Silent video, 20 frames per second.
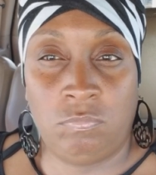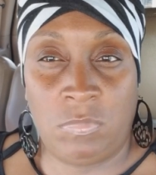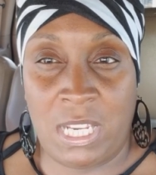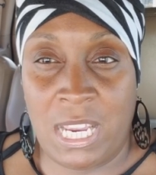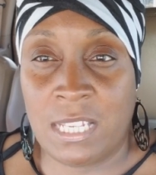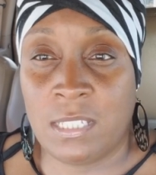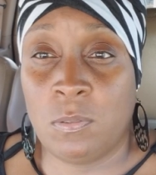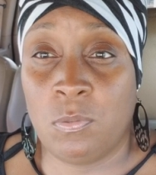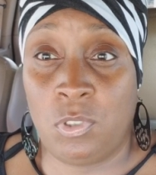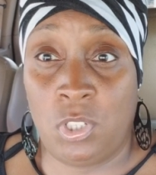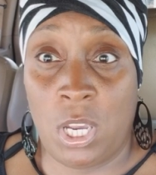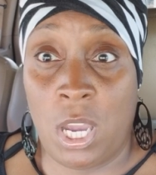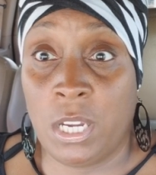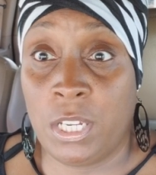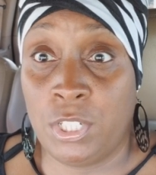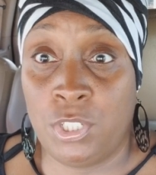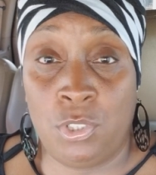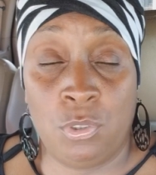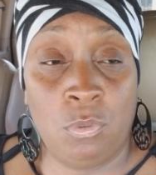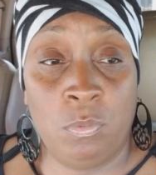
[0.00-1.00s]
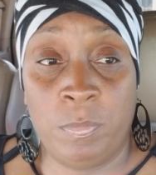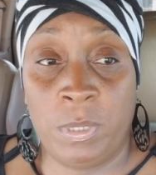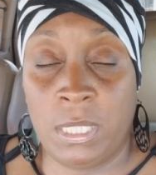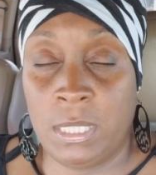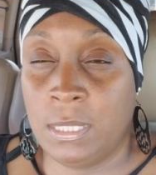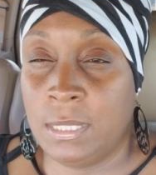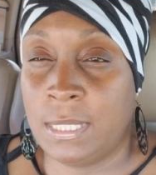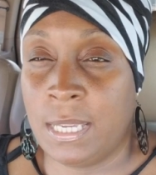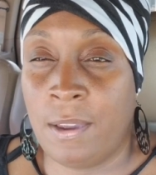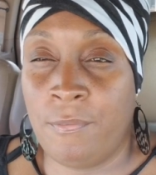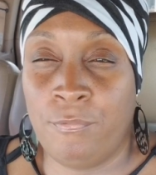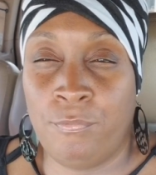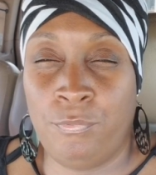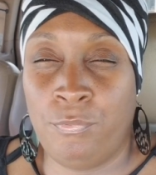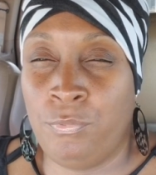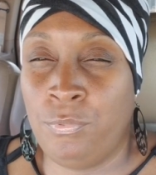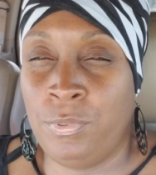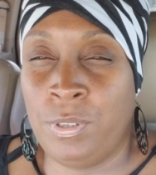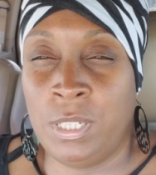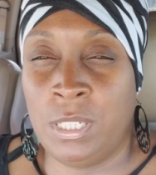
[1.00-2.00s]
that's what y'all can do because I
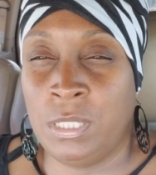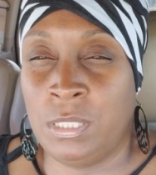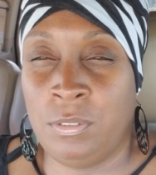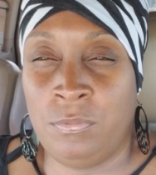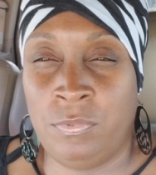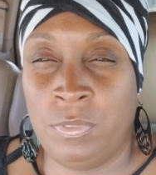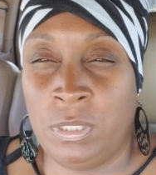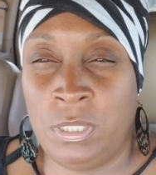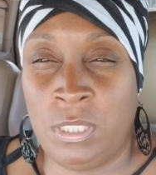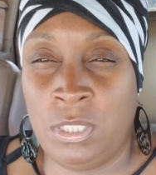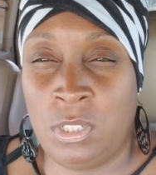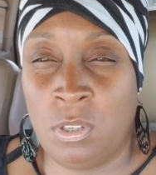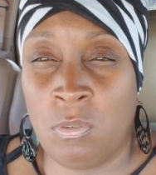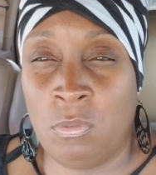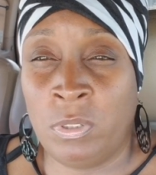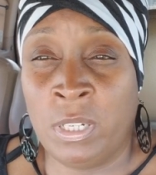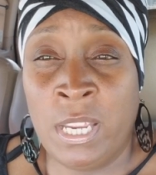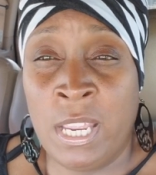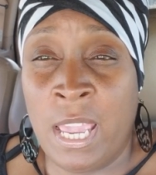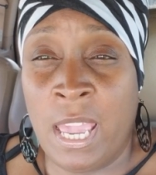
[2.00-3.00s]
really, really don't